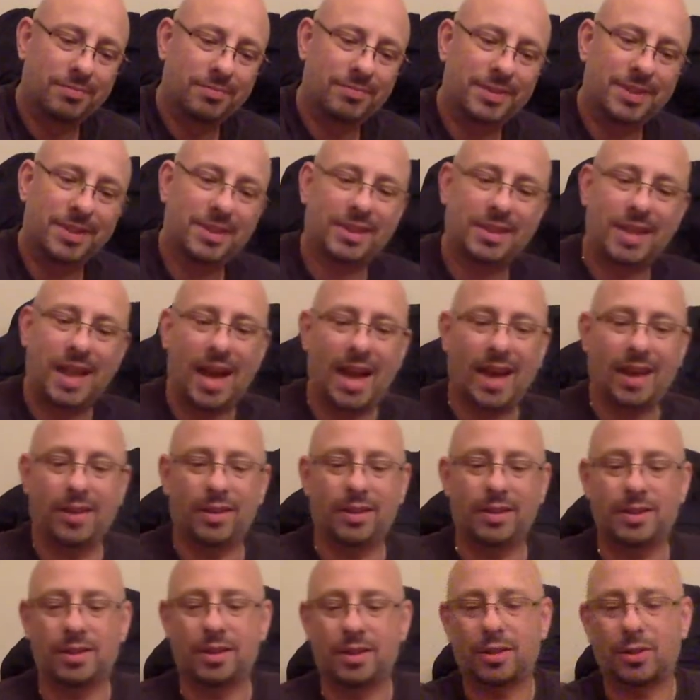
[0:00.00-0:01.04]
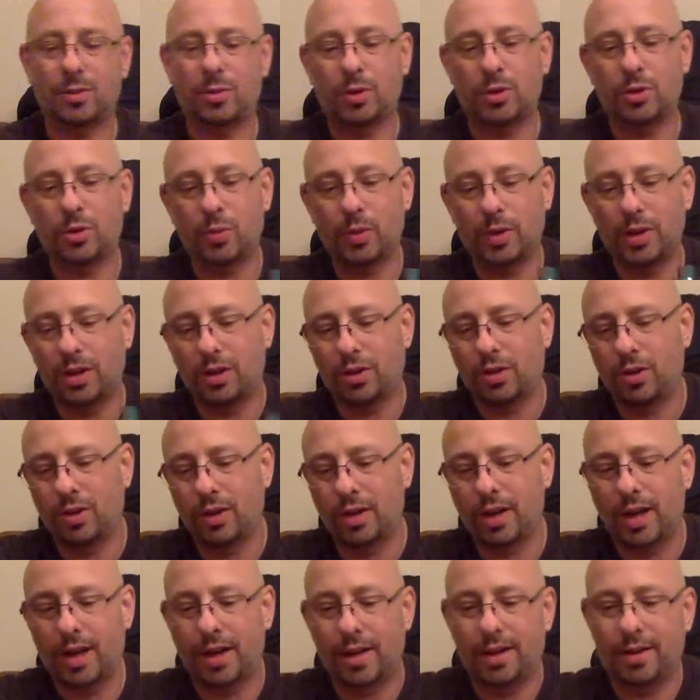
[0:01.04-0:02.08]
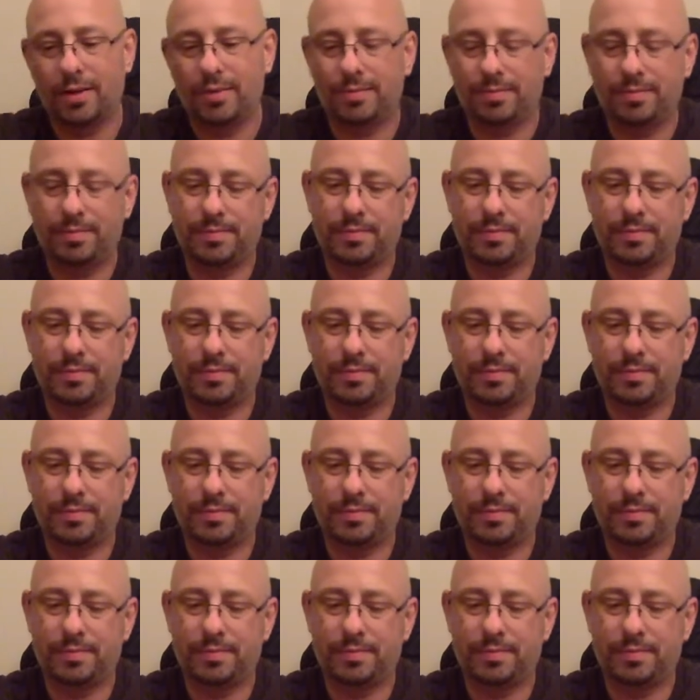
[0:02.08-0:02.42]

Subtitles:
style as this, because when you look at it,